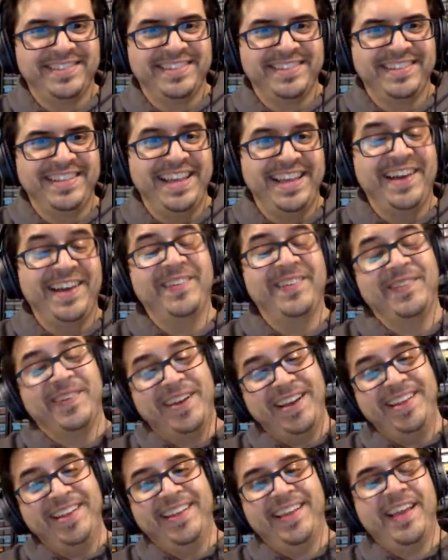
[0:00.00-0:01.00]
Yeah,
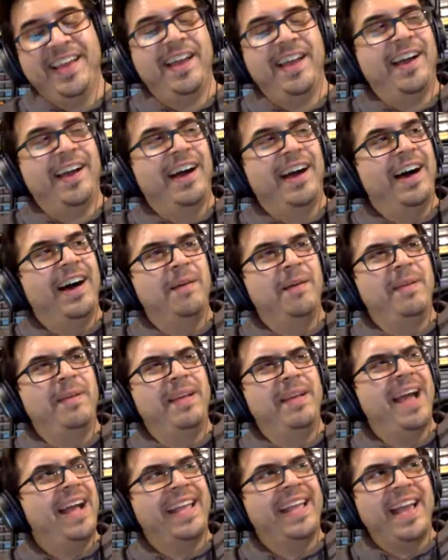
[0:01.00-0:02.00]
right.
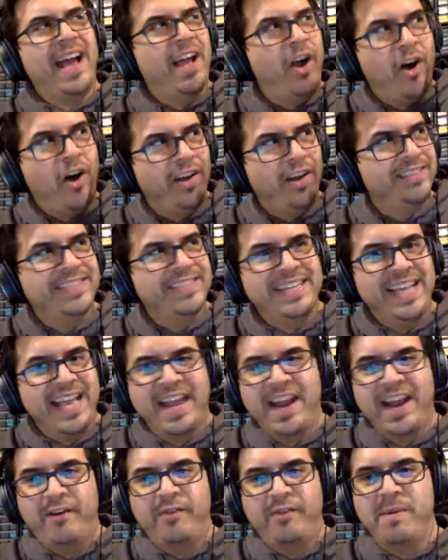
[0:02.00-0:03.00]
I honestly
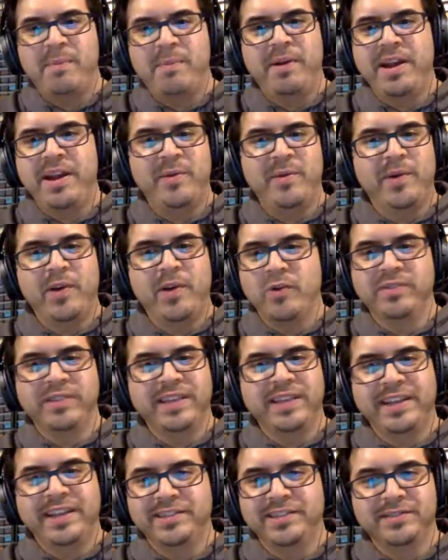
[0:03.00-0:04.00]
cannot remember anyone over the
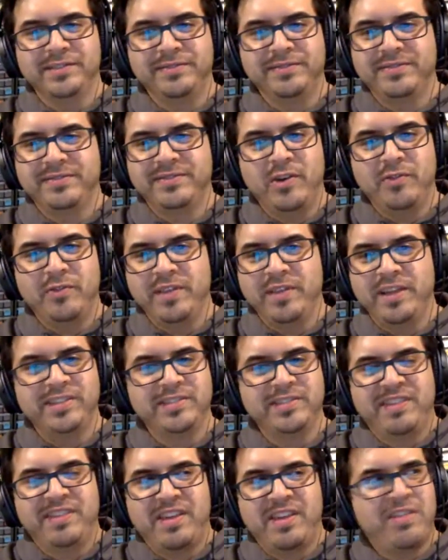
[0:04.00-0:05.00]
age of
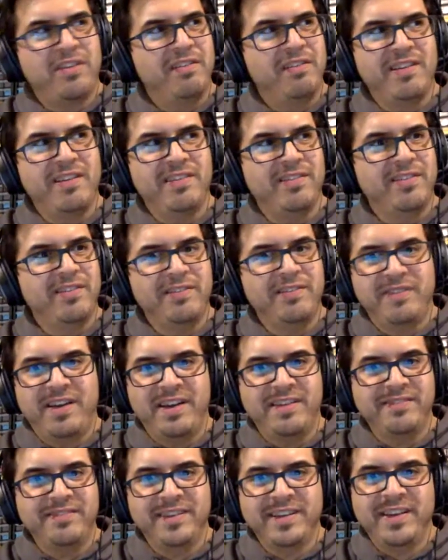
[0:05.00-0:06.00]
like 30, 35.
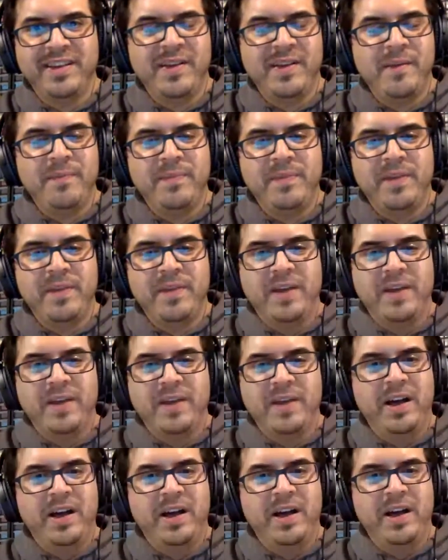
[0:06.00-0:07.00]

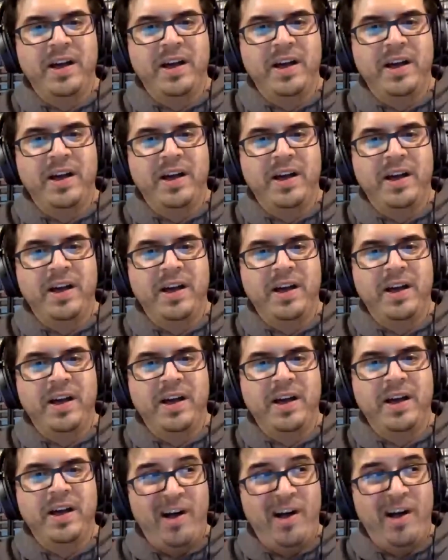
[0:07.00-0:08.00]
And
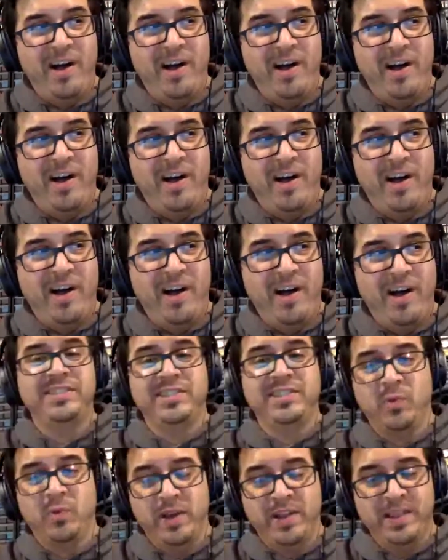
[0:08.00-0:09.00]
almost every
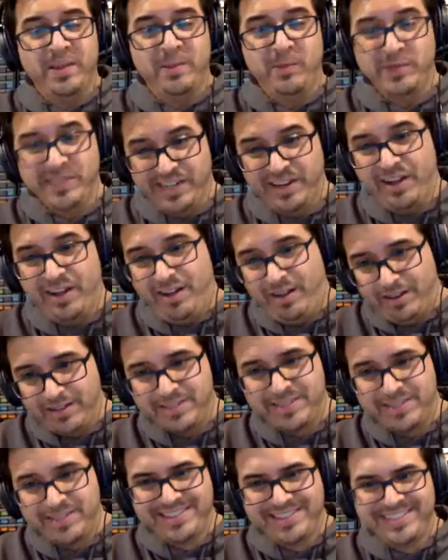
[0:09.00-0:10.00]
single one of them was in college.
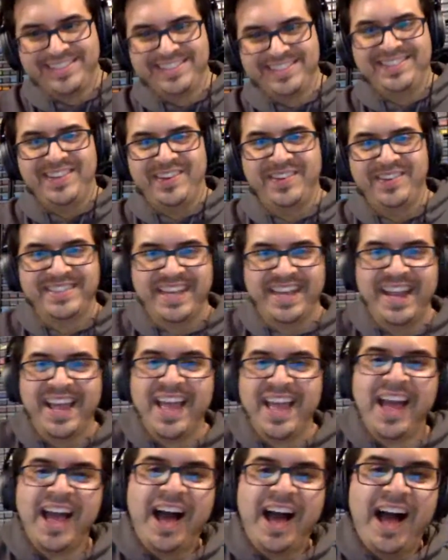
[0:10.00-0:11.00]
So it was like,
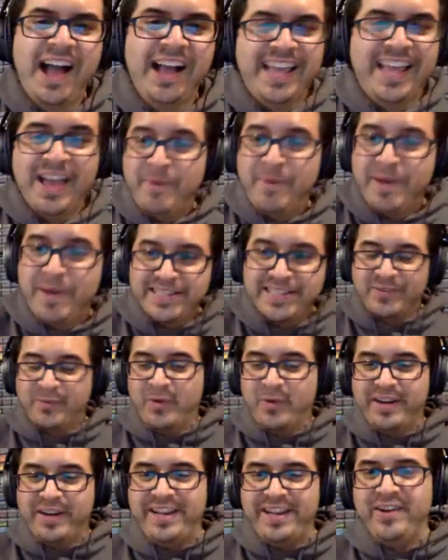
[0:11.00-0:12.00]
I can't wait to
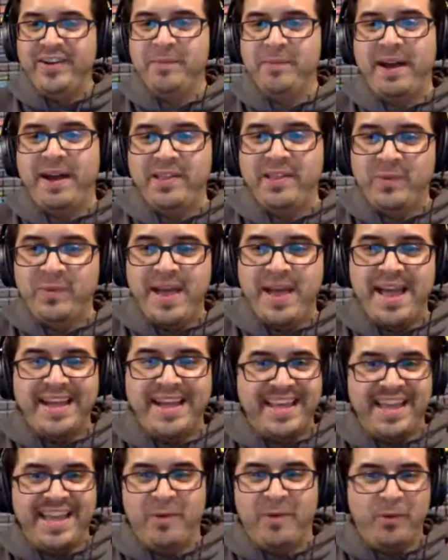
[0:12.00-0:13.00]
work here. By the way, I
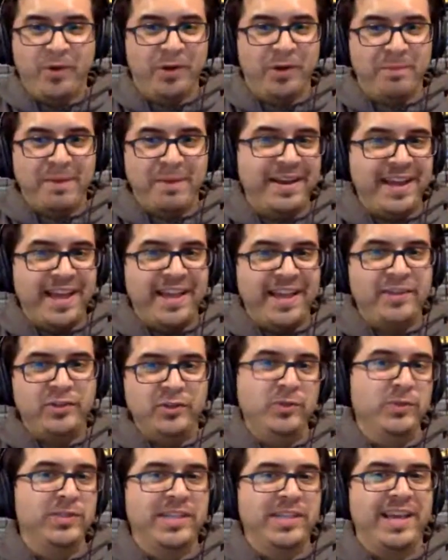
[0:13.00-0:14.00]
can't work Monday,
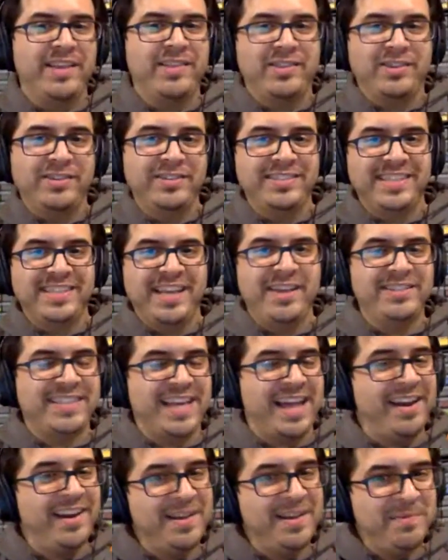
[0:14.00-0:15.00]
Tuesday, Thursday,
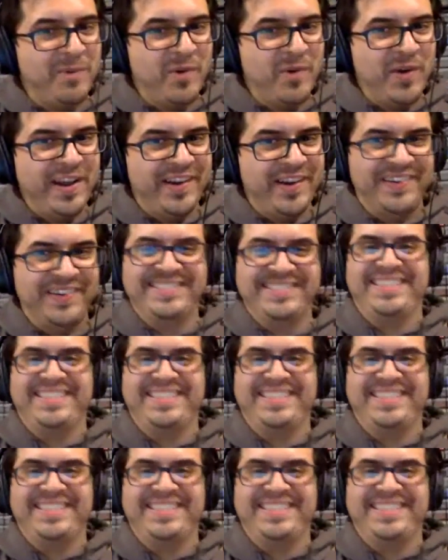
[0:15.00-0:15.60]
Saturday morning, or it's